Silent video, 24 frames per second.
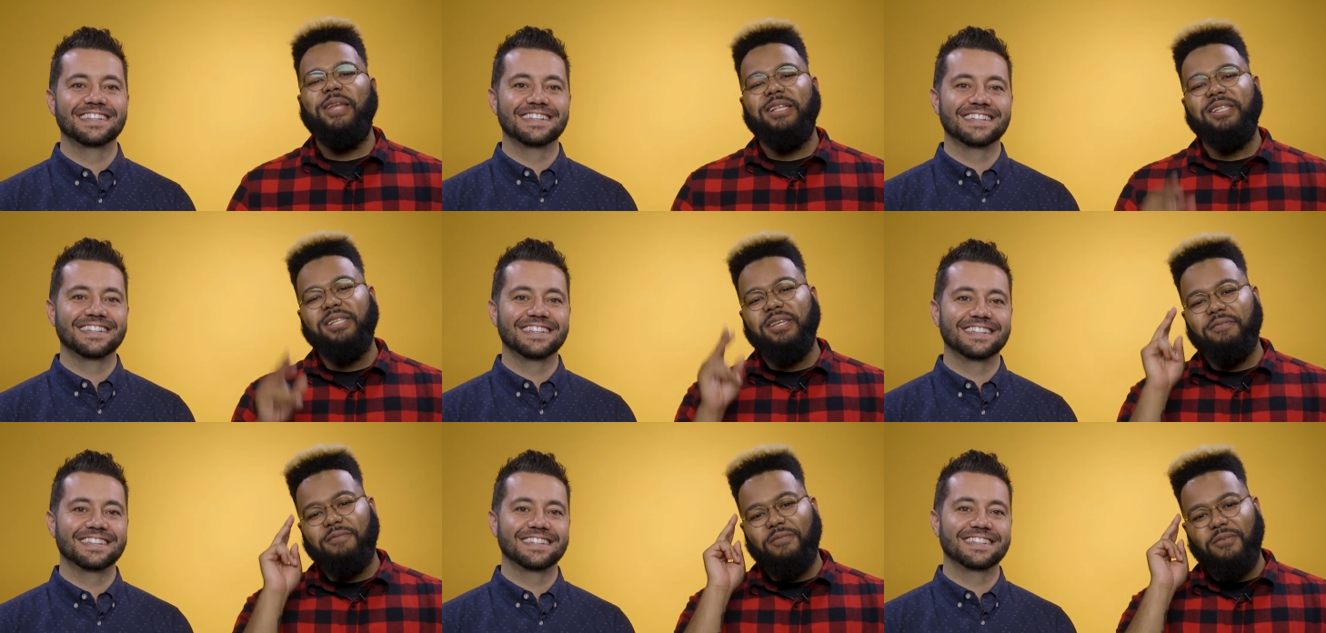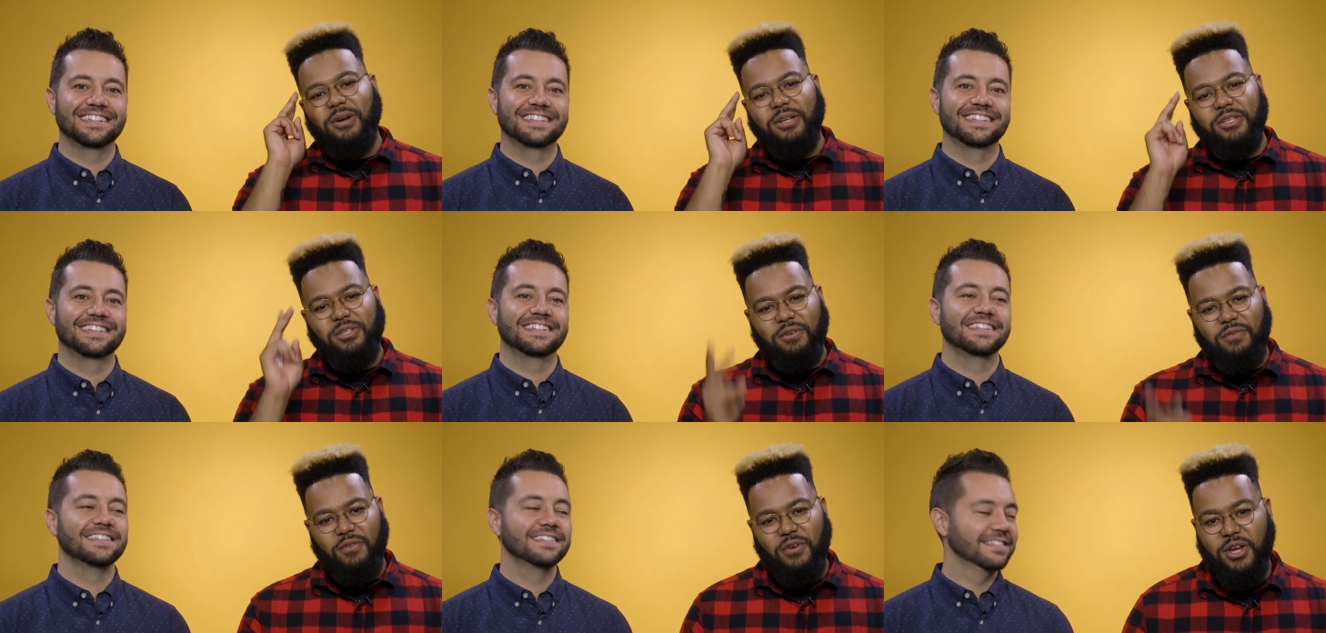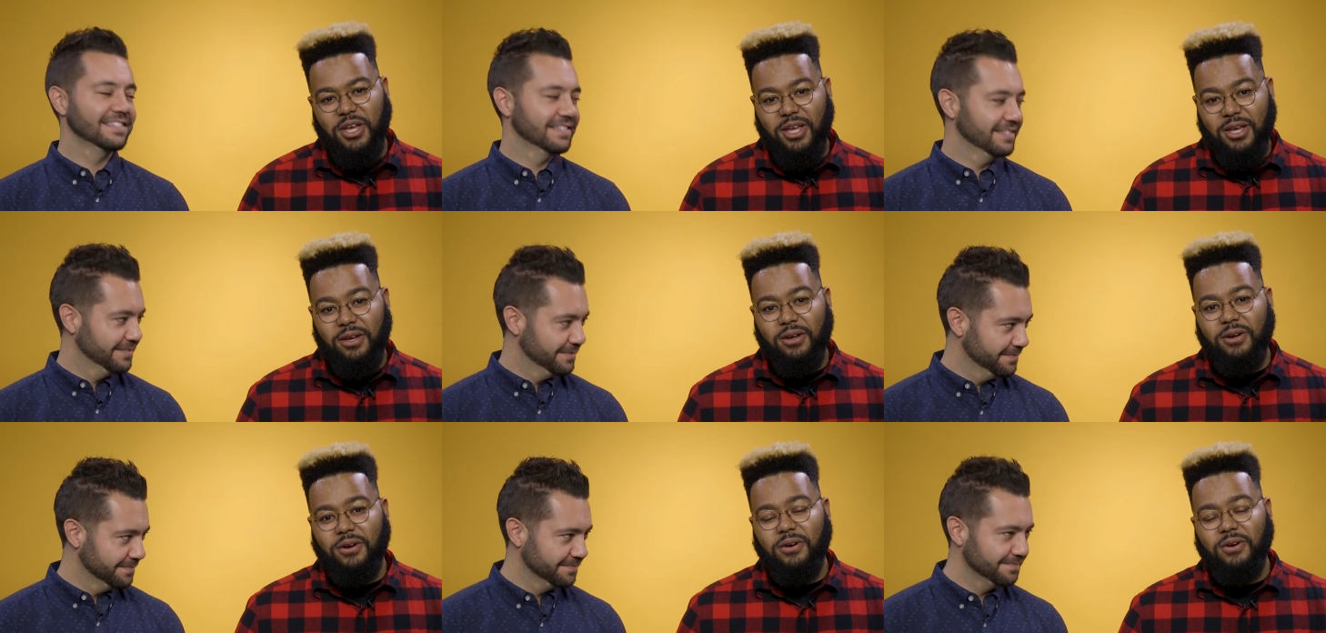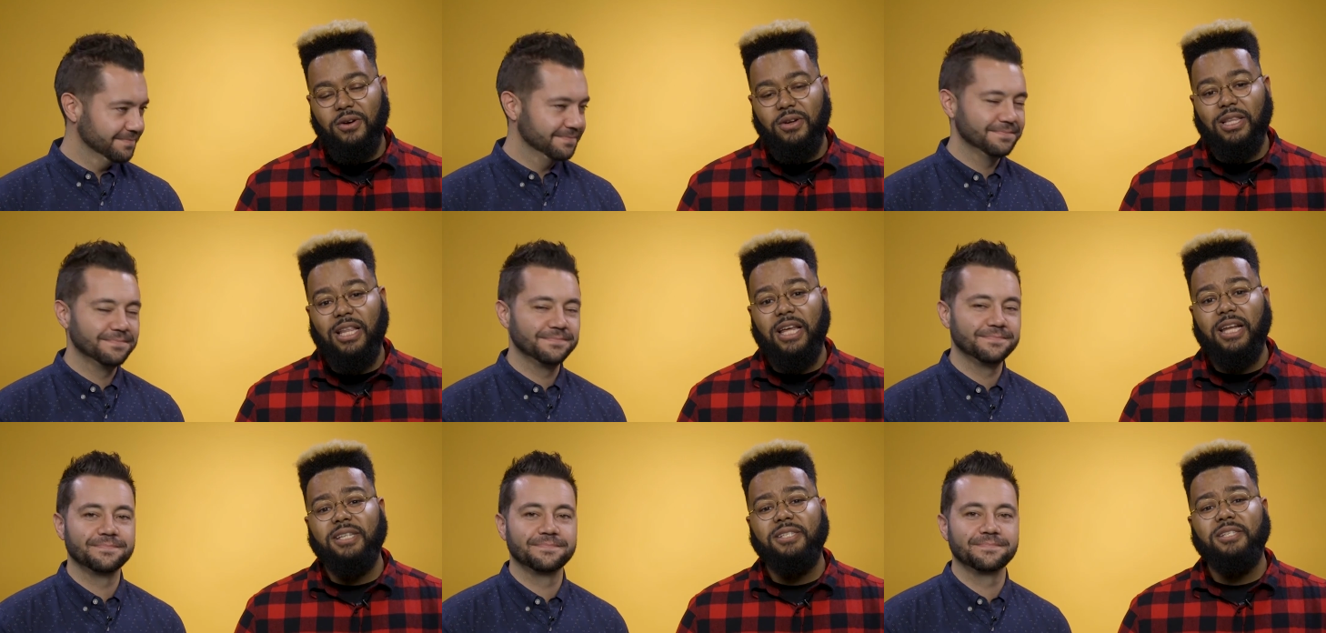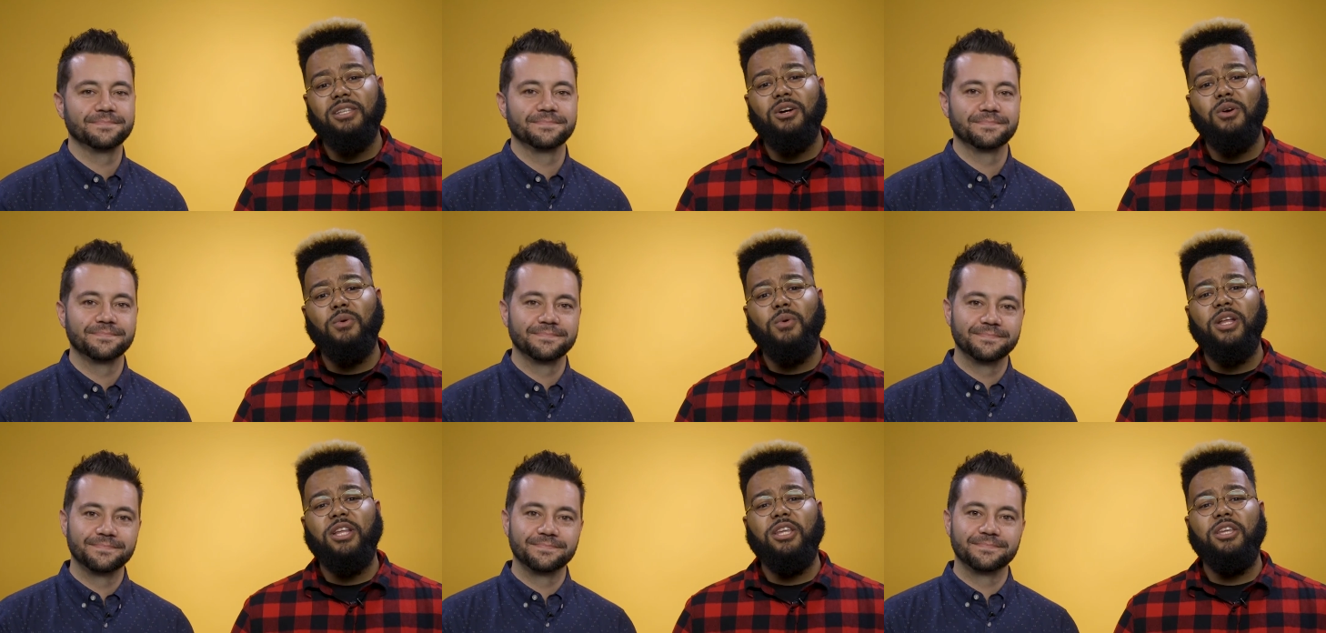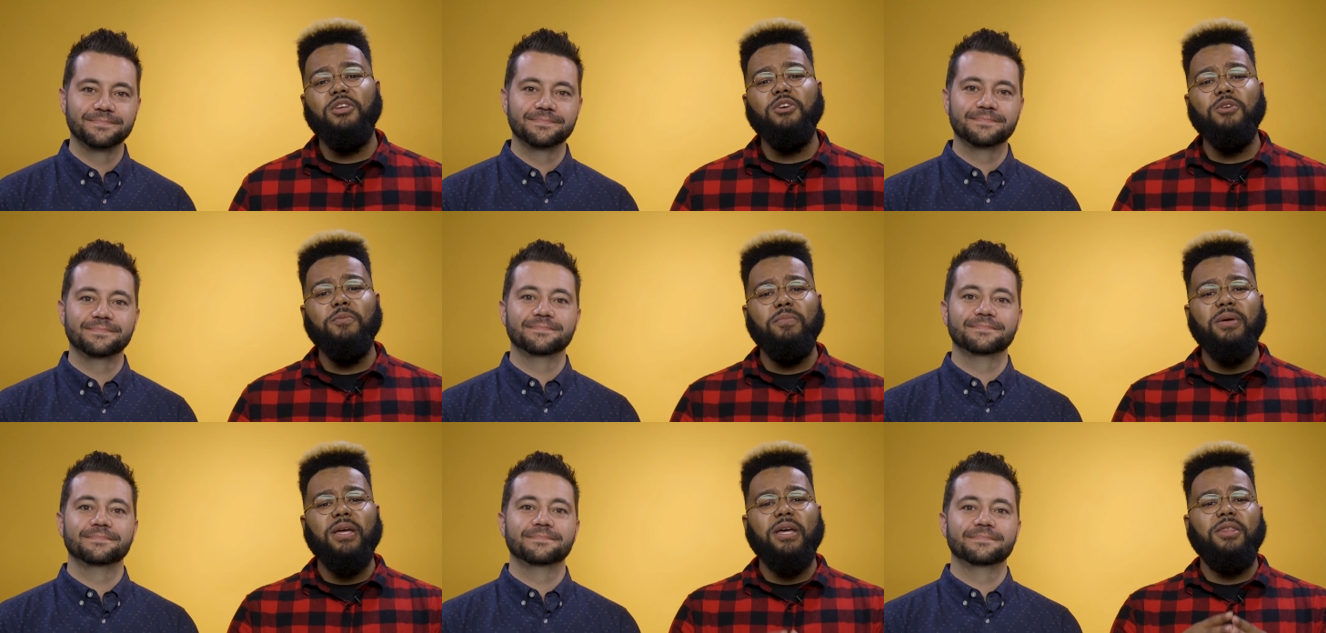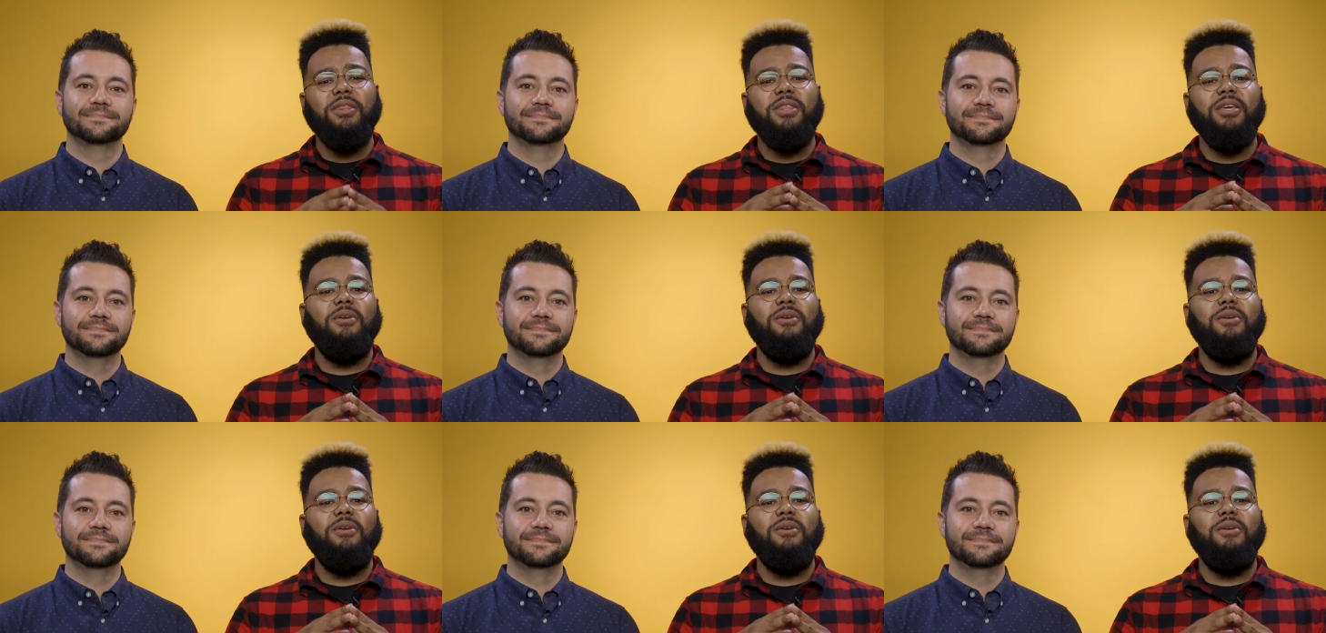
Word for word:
Speaker 1: that's it for us over here. Let us know what your big